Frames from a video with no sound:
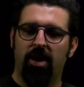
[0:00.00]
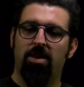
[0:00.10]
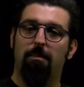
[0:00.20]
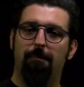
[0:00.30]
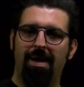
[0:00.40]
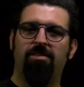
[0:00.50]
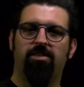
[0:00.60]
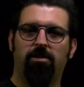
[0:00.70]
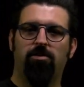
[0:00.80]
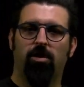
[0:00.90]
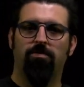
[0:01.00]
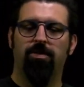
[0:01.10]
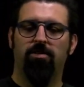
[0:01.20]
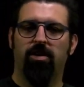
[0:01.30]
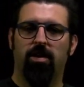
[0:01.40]
and the basics of
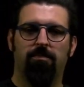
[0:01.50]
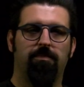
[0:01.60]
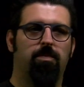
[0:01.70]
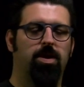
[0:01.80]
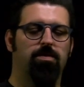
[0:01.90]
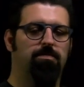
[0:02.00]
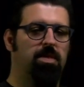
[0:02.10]
vSAN. Right?